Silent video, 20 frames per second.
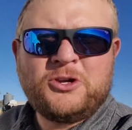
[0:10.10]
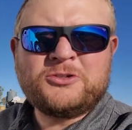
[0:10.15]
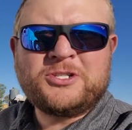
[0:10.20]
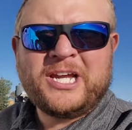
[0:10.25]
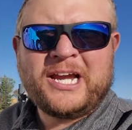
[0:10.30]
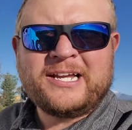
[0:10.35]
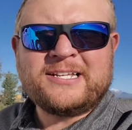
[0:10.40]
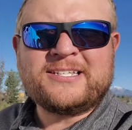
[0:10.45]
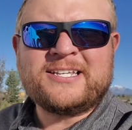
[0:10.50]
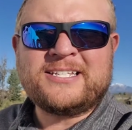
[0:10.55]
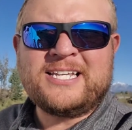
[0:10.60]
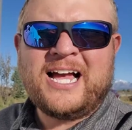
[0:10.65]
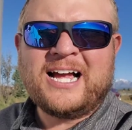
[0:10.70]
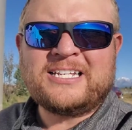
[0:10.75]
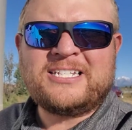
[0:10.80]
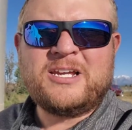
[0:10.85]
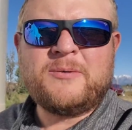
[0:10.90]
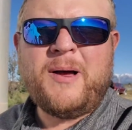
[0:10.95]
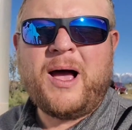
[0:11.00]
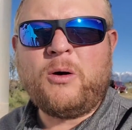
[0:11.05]
seconds to talk
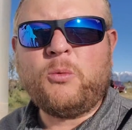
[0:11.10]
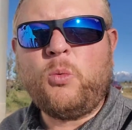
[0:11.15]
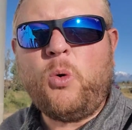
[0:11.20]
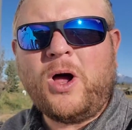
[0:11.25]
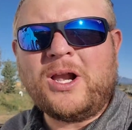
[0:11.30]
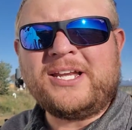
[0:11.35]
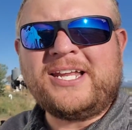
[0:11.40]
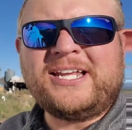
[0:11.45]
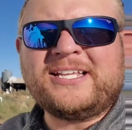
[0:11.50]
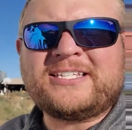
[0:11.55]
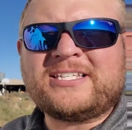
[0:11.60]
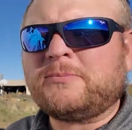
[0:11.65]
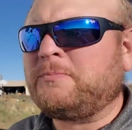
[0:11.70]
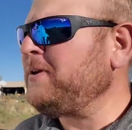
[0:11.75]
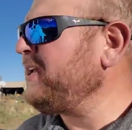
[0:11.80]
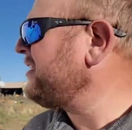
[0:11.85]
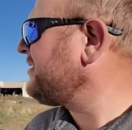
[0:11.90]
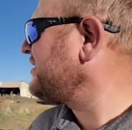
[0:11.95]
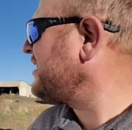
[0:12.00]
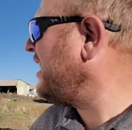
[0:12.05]
to you about what needs to be
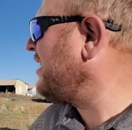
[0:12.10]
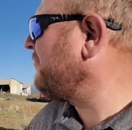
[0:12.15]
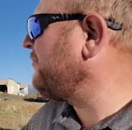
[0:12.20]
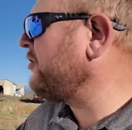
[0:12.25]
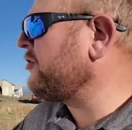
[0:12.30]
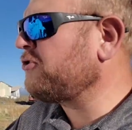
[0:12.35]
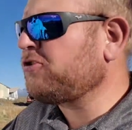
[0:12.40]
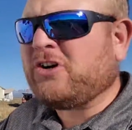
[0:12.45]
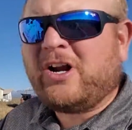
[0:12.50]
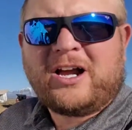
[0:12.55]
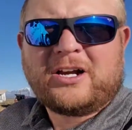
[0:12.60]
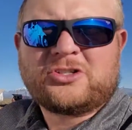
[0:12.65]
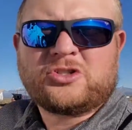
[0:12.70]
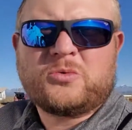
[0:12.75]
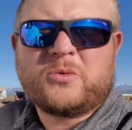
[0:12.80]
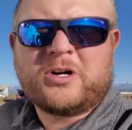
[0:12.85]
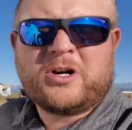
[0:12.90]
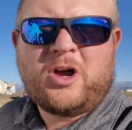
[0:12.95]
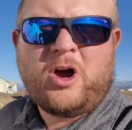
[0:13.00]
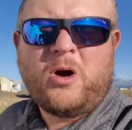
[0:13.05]
inside of your truck so
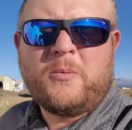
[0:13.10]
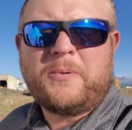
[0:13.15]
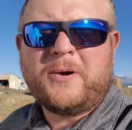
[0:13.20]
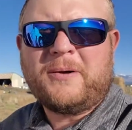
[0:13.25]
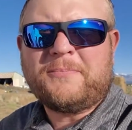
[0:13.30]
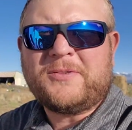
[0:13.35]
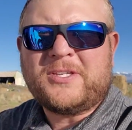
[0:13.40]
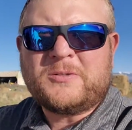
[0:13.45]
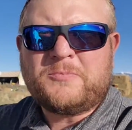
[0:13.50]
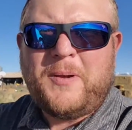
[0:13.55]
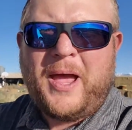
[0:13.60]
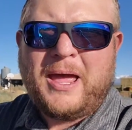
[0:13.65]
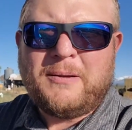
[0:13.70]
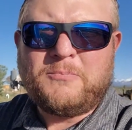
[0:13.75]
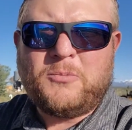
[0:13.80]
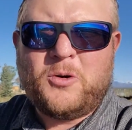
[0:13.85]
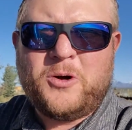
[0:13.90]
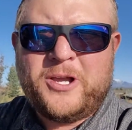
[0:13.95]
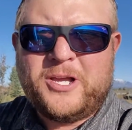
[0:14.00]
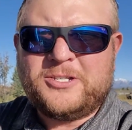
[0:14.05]
we're going to open up this bad
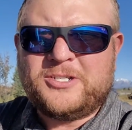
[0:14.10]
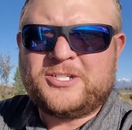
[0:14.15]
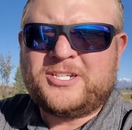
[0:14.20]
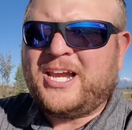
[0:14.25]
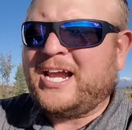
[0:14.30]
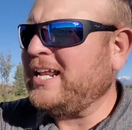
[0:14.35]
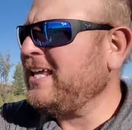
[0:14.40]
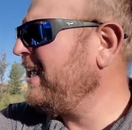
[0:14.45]
boy and just kind of